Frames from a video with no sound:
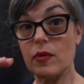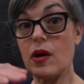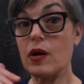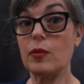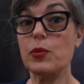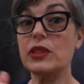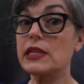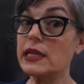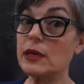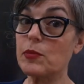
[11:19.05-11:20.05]
I'll put the
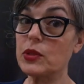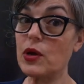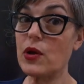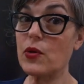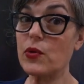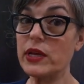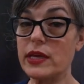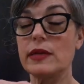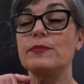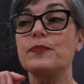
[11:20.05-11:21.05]
link below
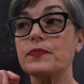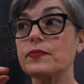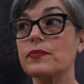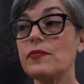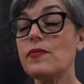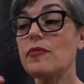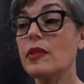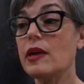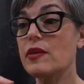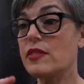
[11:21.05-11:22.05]
in
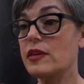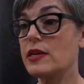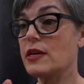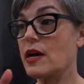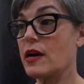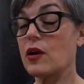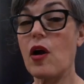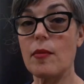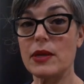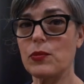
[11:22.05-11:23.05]
the
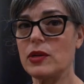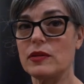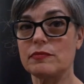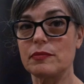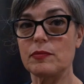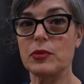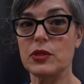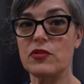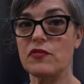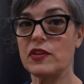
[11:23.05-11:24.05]
comment, well,
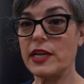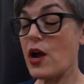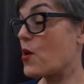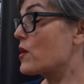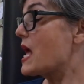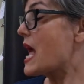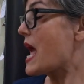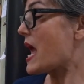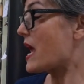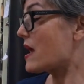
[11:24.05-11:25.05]
below the video,
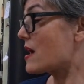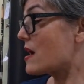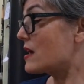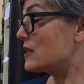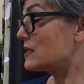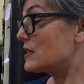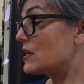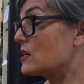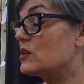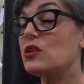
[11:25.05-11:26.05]
and
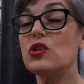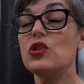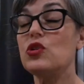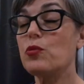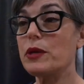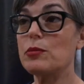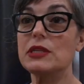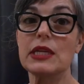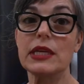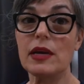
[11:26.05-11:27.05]
you'll be able
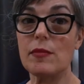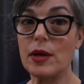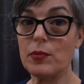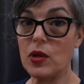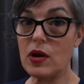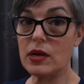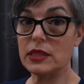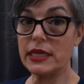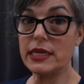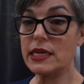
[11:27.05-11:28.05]
to click on my blog
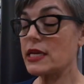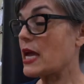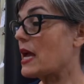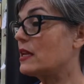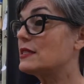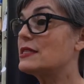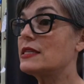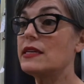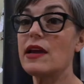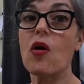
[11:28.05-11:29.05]
link and
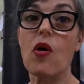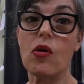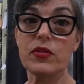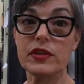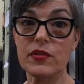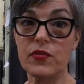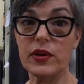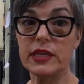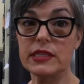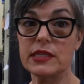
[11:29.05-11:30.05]
see all the
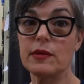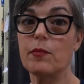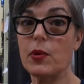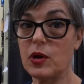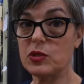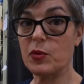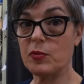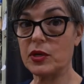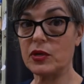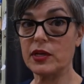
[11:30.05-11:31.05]
different parts per
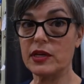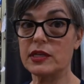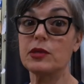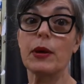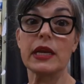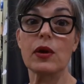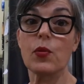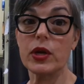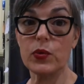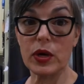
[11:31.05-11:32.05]
million, depending on
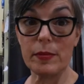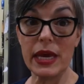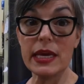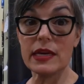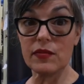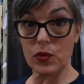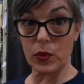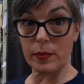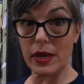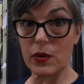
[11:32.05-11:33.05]
what you want to make. If you
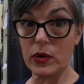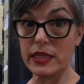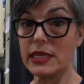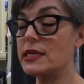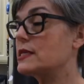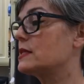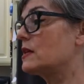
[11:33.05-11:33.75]
want to make one of these,